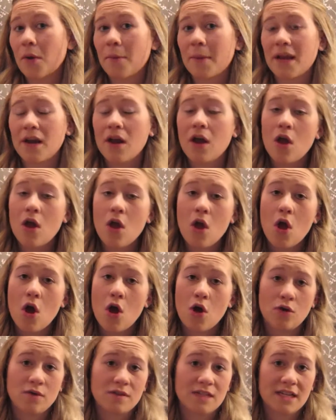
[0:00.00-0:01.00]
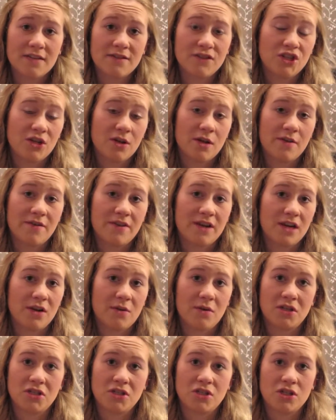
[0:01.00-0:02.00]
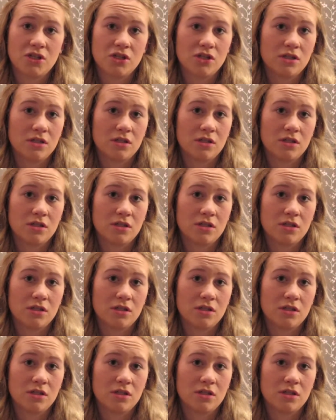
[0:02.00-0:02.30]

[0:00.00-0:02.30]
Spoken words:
I mean, obviously if you do have any questions,